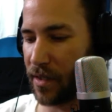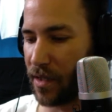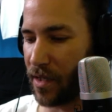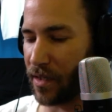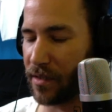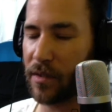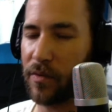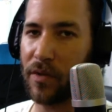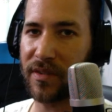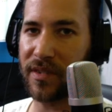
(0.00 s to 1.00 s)
uh,
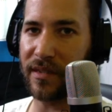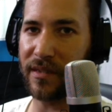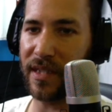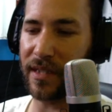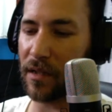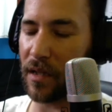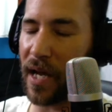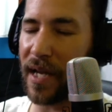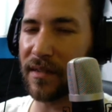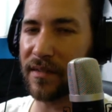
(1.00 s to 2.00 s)
quotes and, and
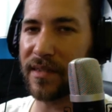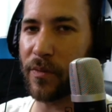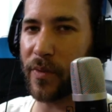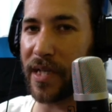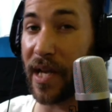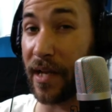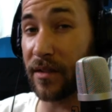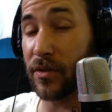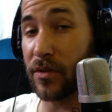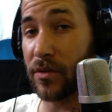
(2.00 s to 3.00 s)
clients that we
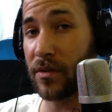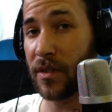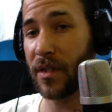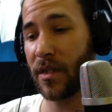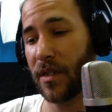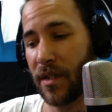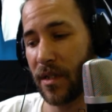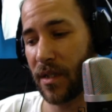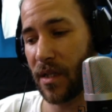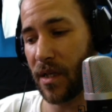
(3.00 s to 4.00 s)
handle
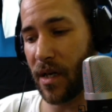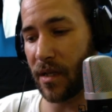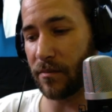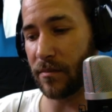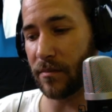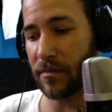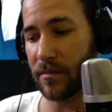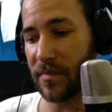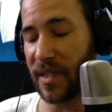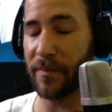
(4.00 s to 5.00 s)
um,
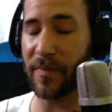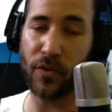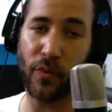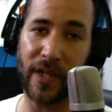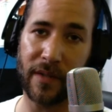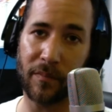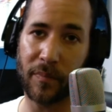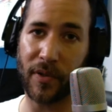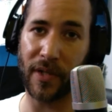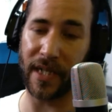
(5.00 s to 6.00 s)
in between
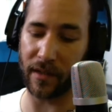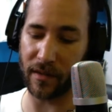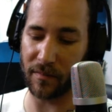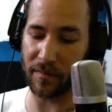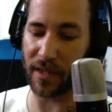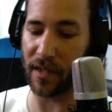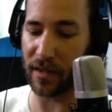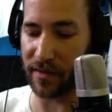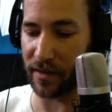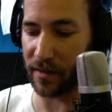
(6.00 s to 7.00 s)
printing
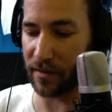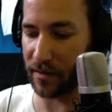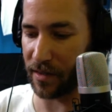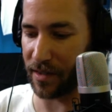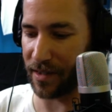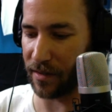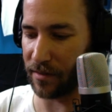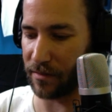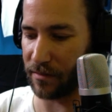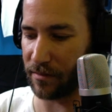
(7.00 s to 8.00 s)
because they're uh,
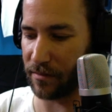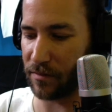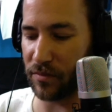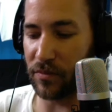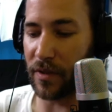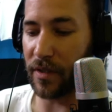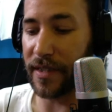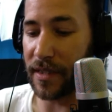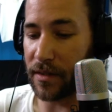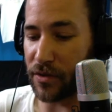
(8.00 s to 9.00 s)

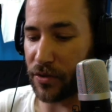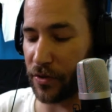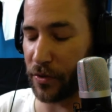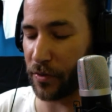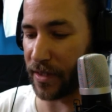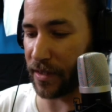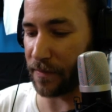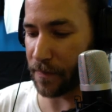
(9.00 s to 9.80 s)
really and truly